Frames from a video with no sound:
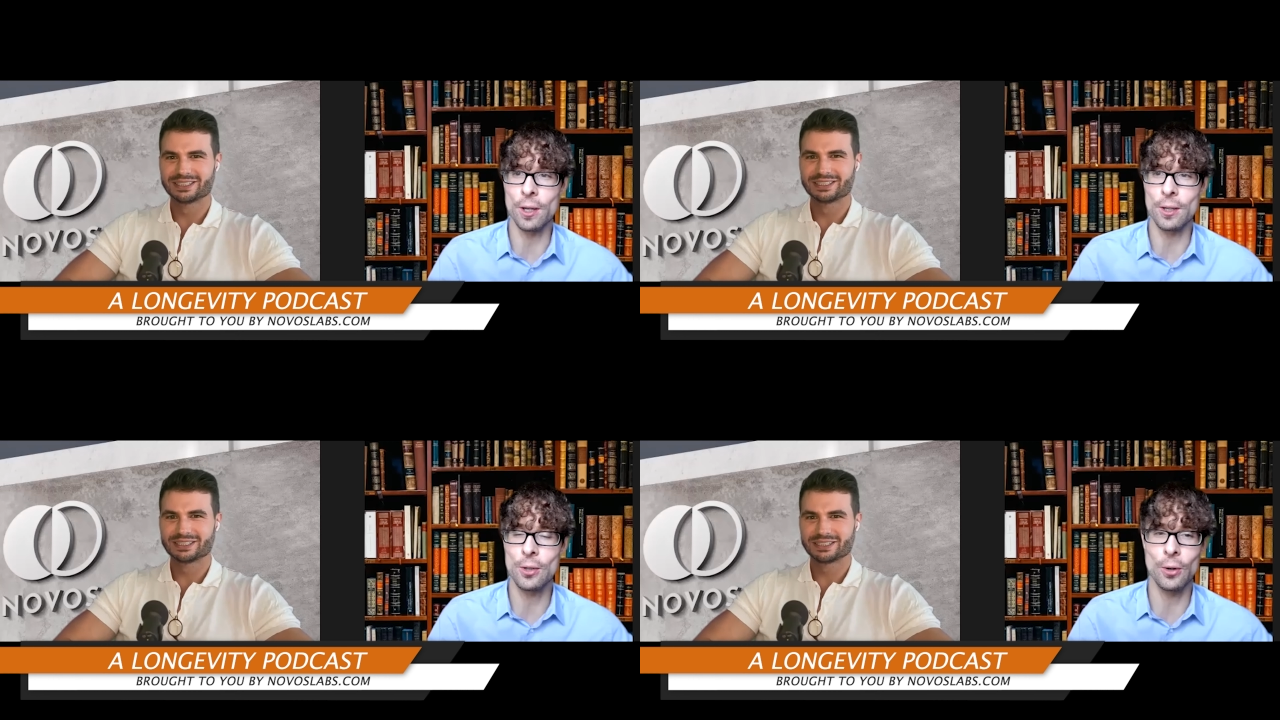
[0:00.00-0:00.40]

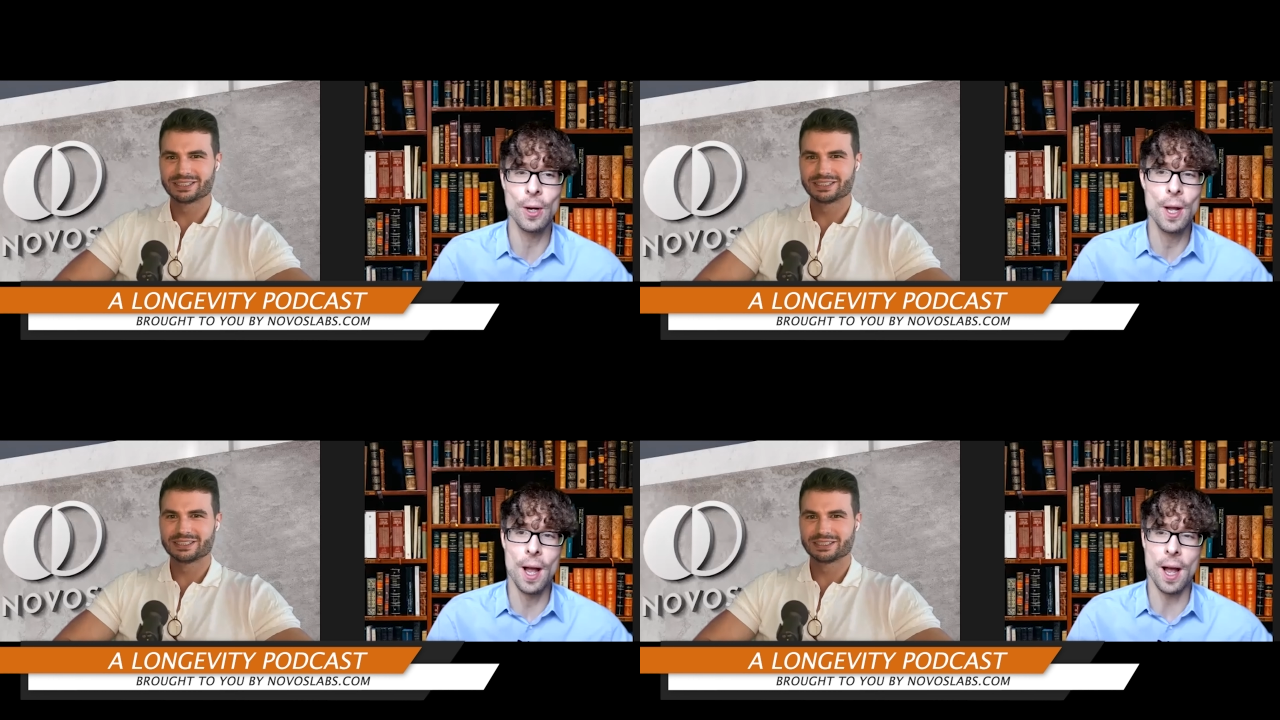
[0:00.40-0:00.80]
Speaker 1: so
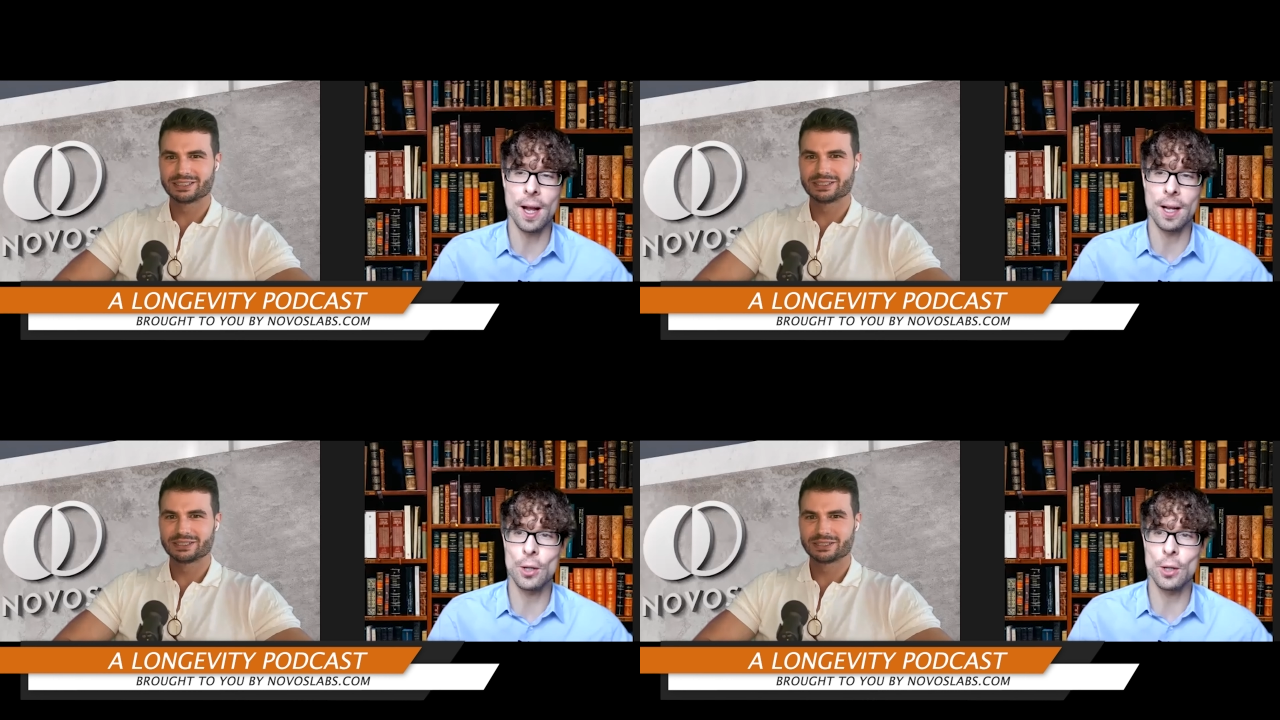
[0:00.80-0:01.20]

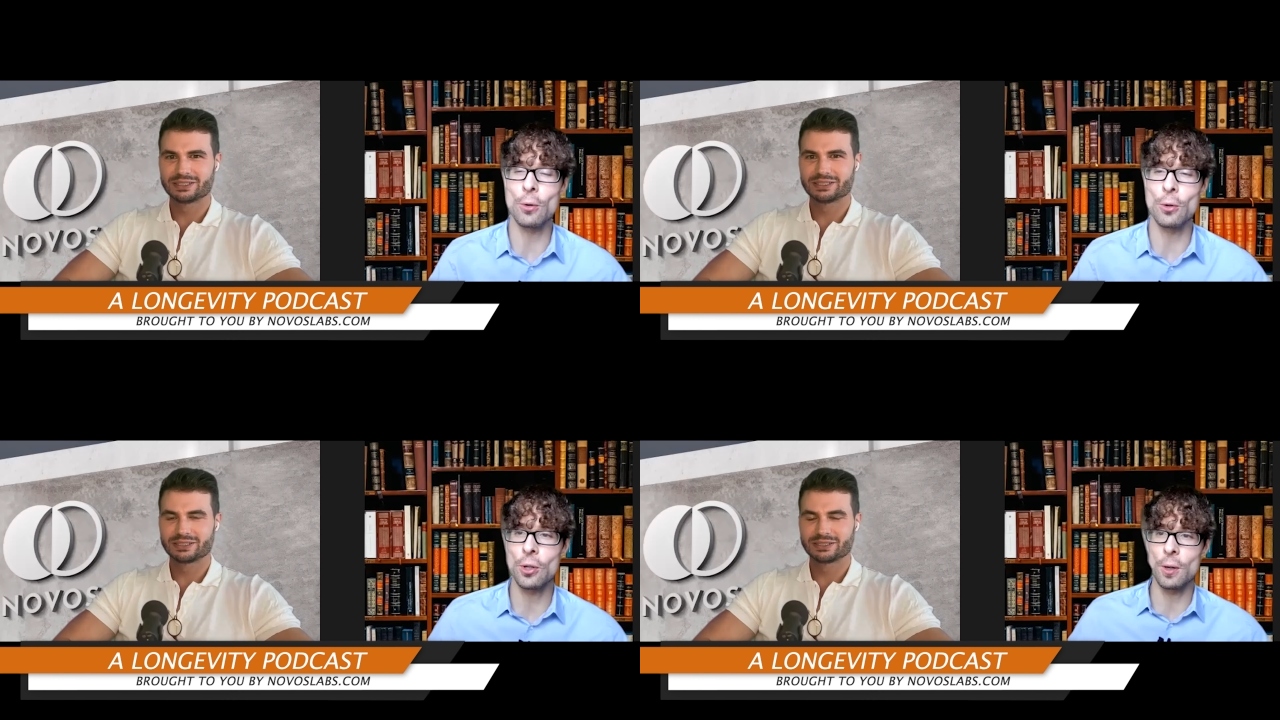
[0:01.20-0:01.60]
it's now
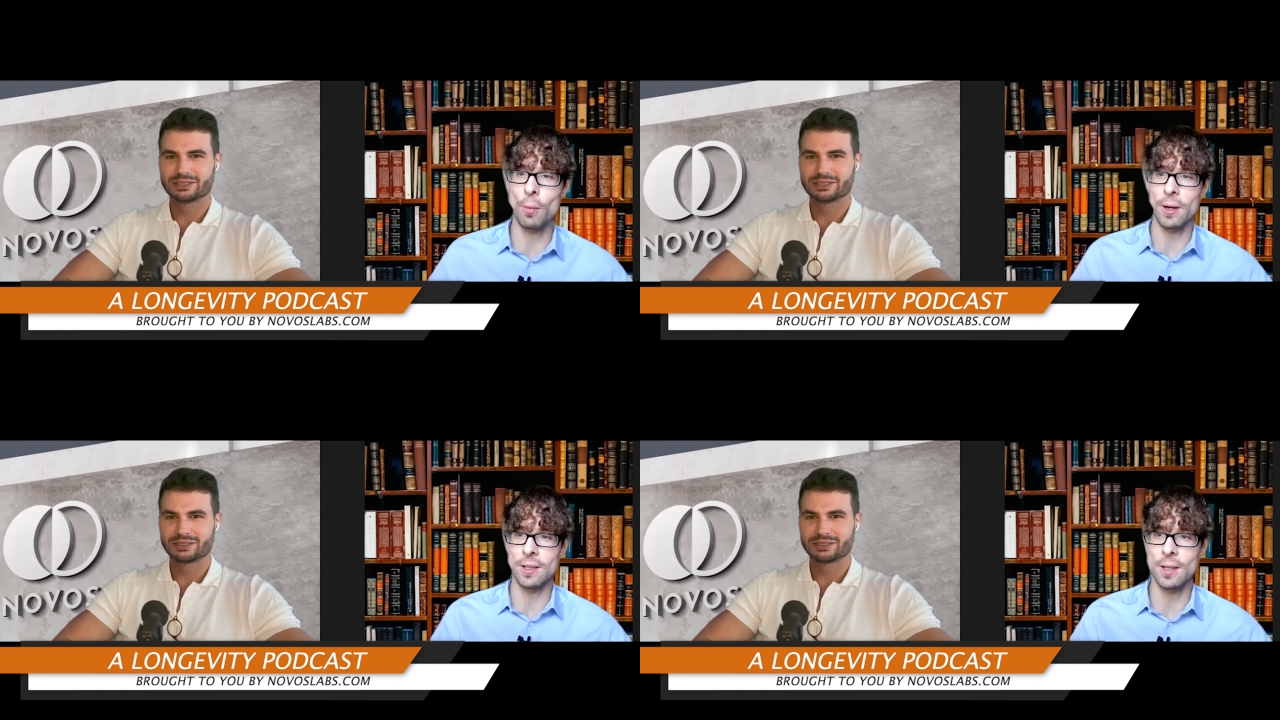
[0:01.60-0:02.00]
just in
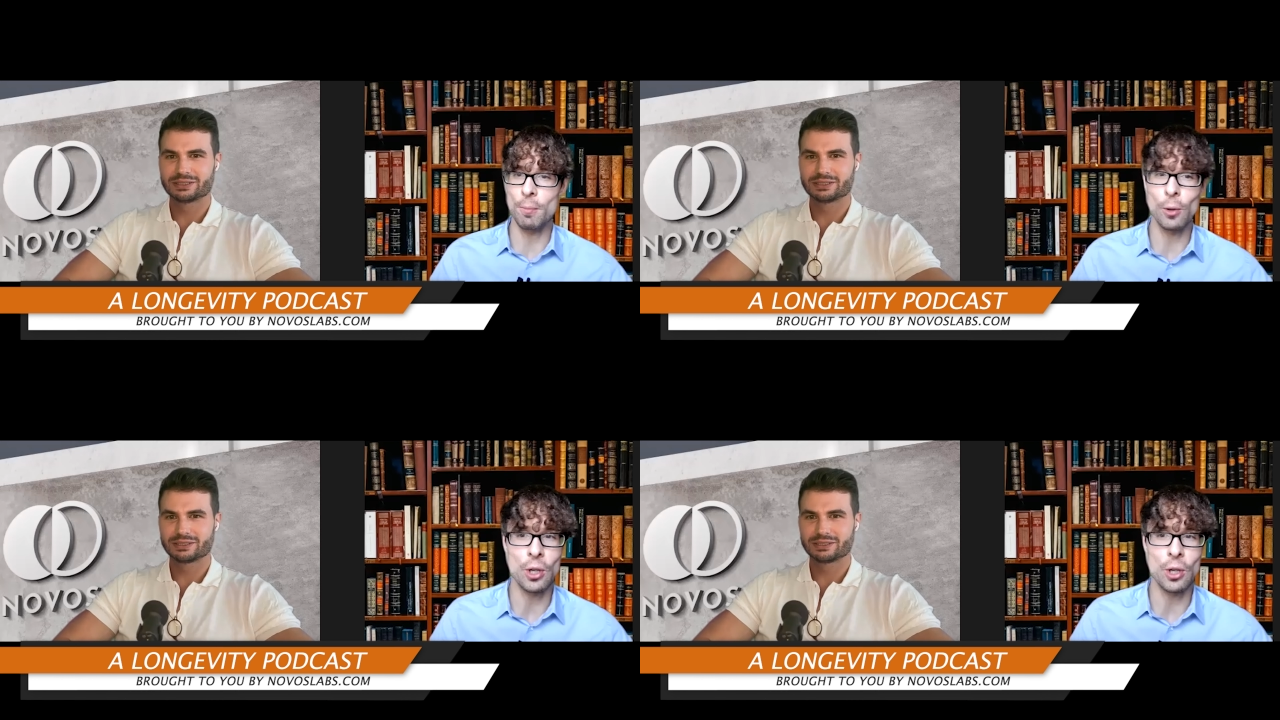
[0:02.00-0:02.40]
one simple
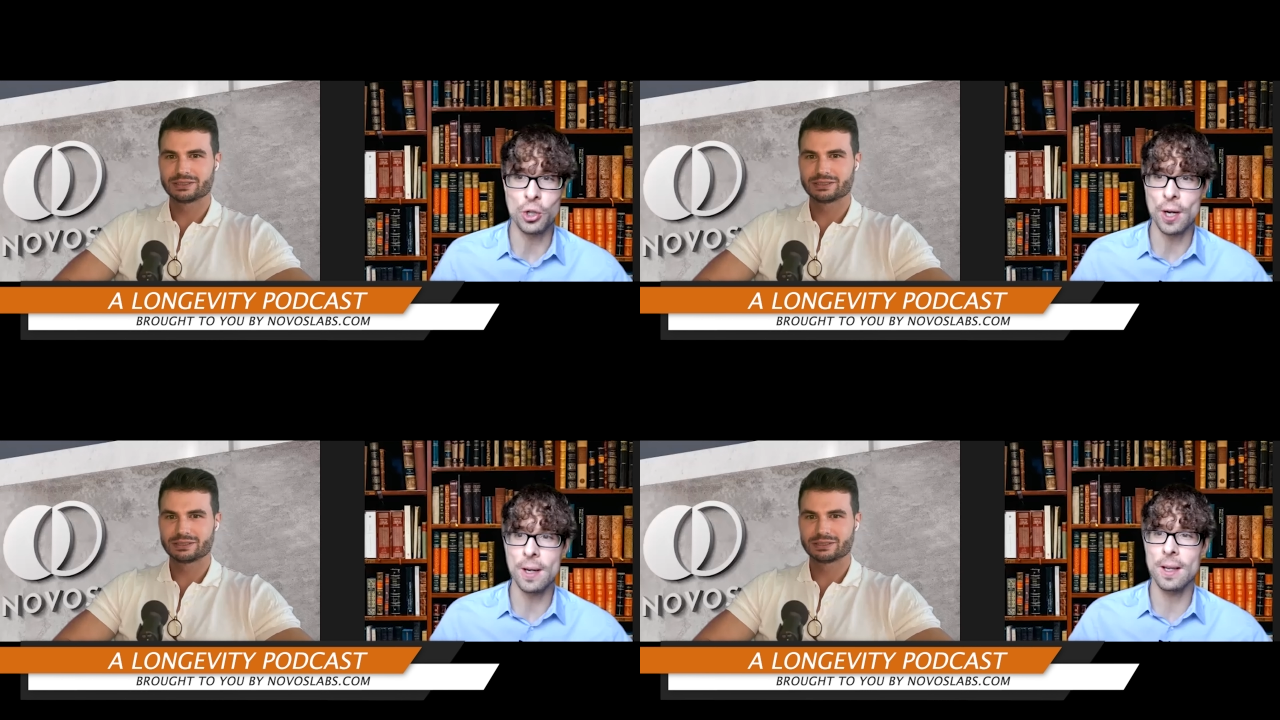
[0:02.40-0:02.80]

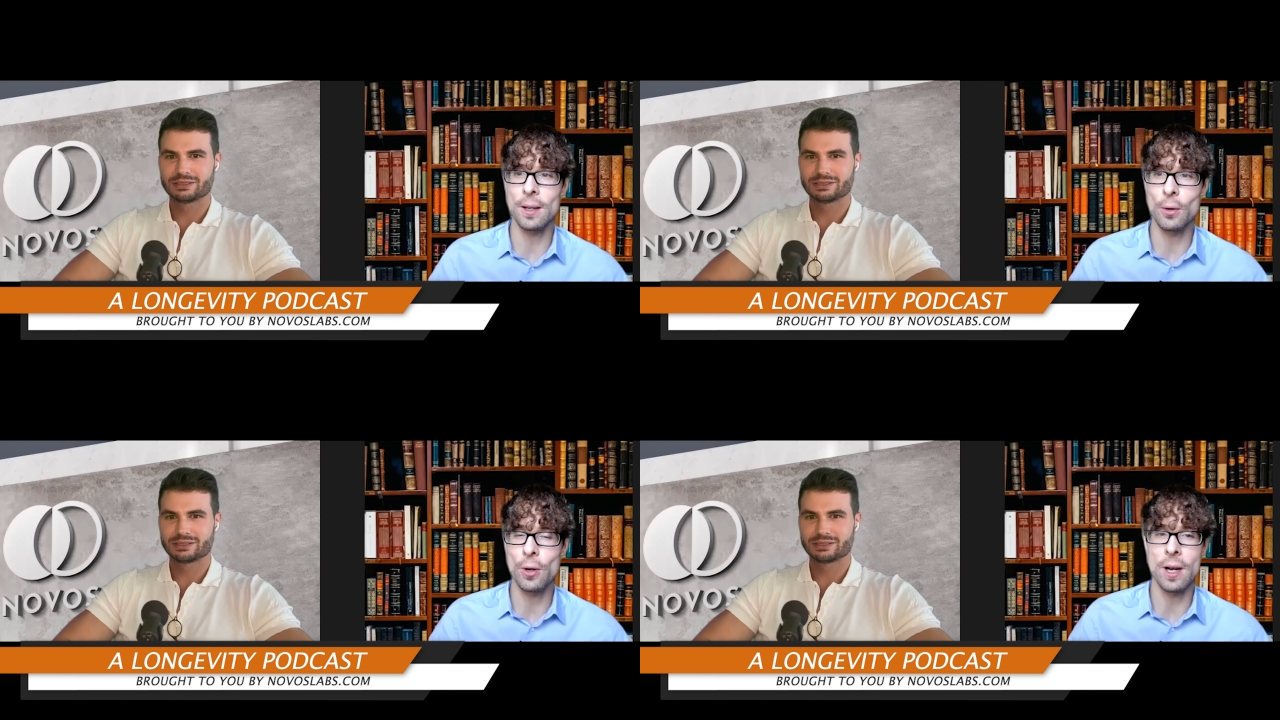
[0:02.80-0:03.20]
sachet that
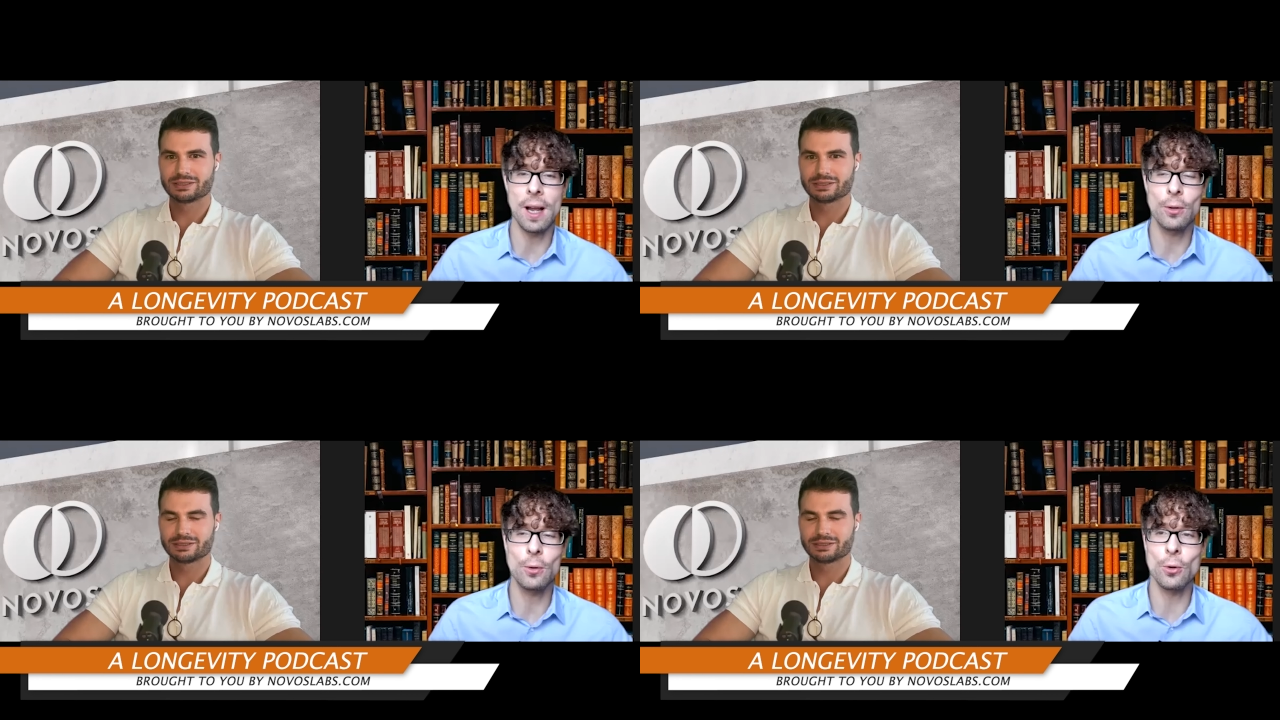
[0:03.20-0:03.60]
you can
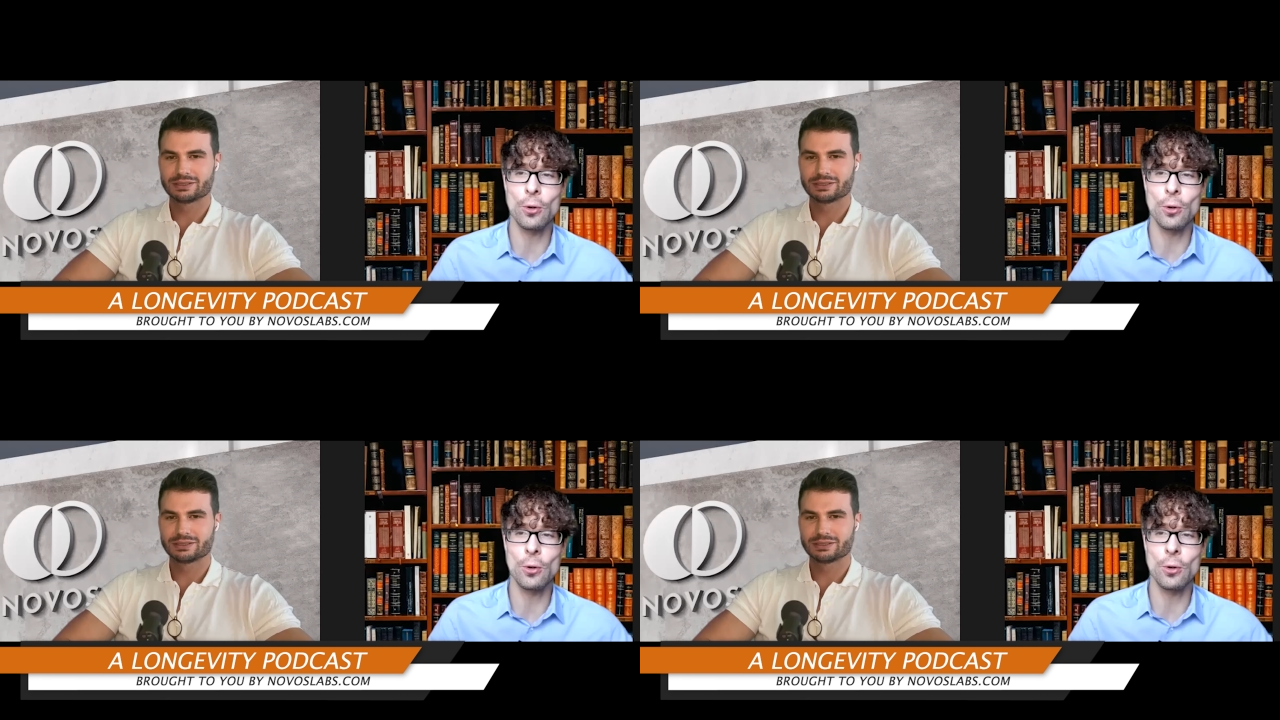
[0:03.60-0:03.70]
add to your